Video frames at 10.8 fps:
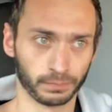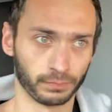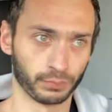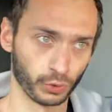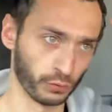
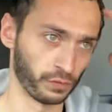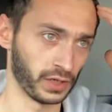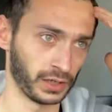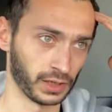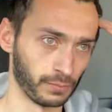proof
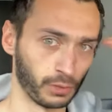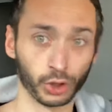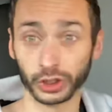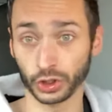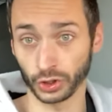it in a more
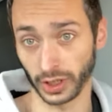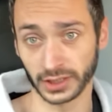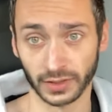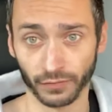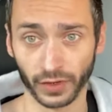
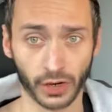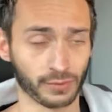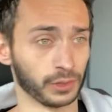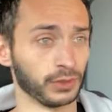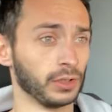distracting
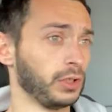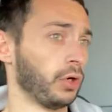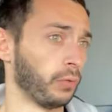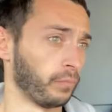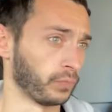environment,
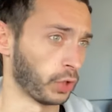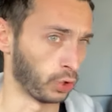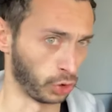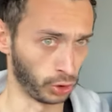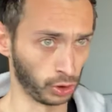
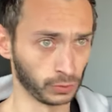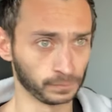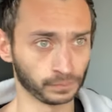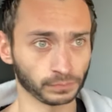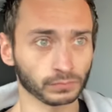or
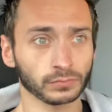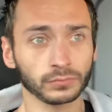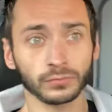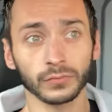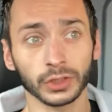
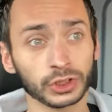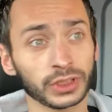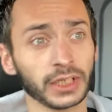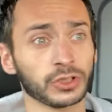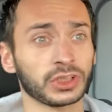you
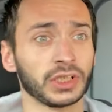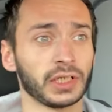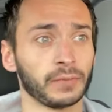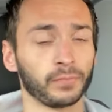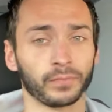take your
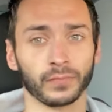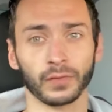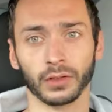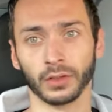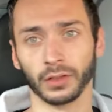sit
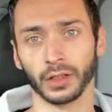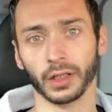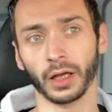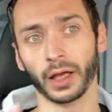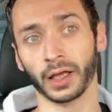
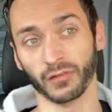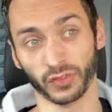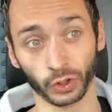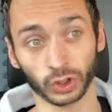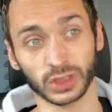and have the
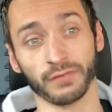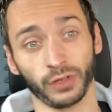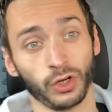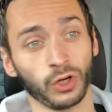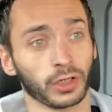dog sit for
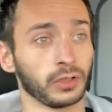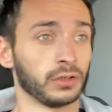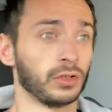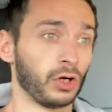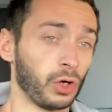longer,
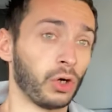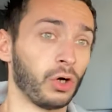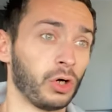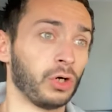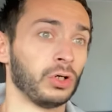
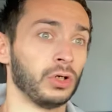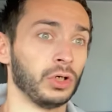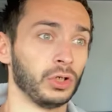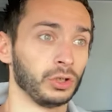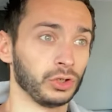or
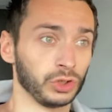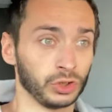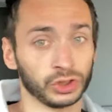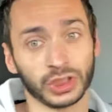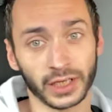
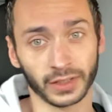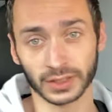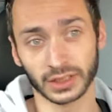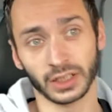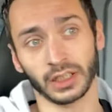you take the
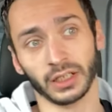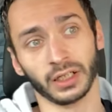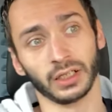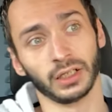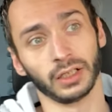sit
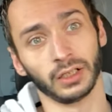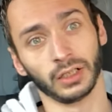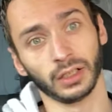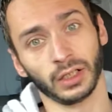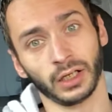
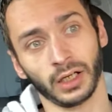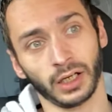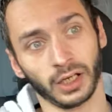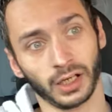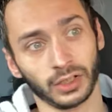
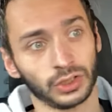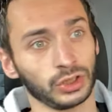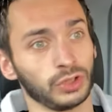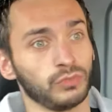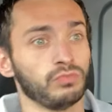and
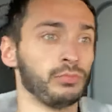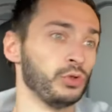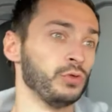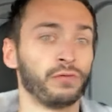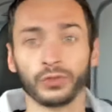
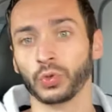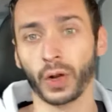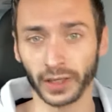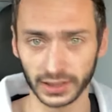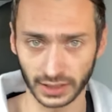move
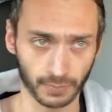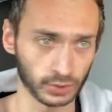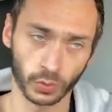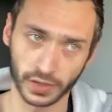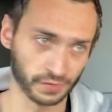20 steps
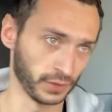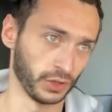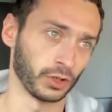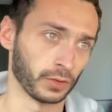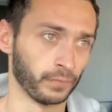away from the dog.